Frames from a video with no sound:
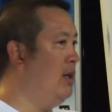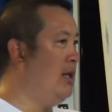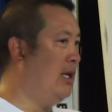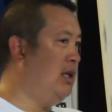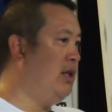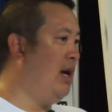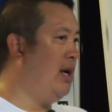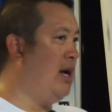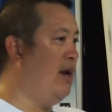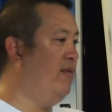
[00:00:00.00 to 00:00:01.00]
That's the thing I
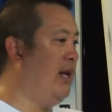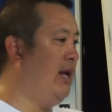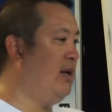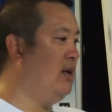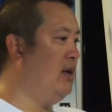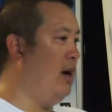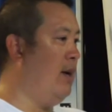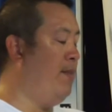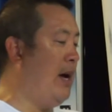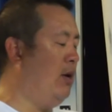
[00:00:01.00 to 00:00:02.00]
kind of like
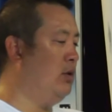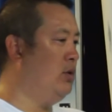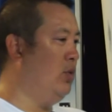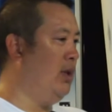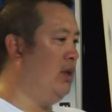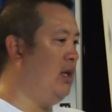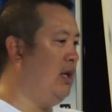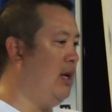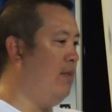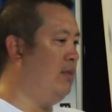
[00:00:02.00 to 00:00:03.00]
about doing
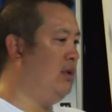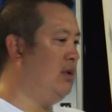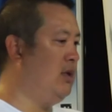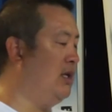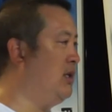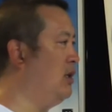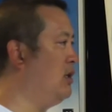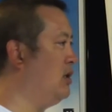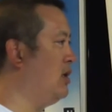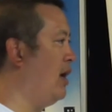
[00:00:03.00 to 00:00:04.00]
the
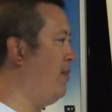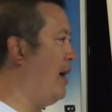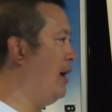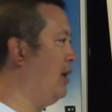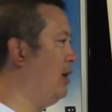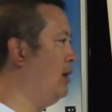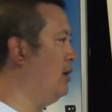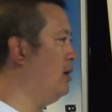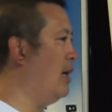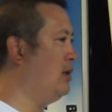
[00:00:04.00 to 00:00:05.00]
distance kind of
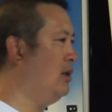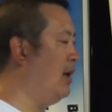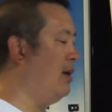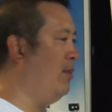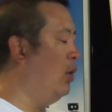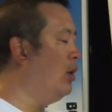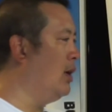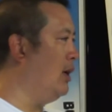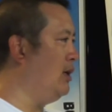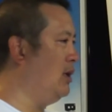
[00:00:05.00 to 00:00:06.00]
paddling, not
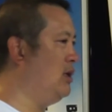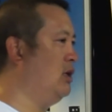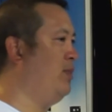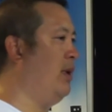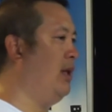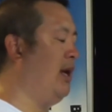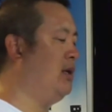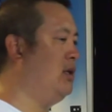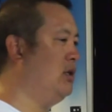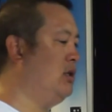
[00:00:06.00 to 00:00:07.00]
Molokai distance, but like just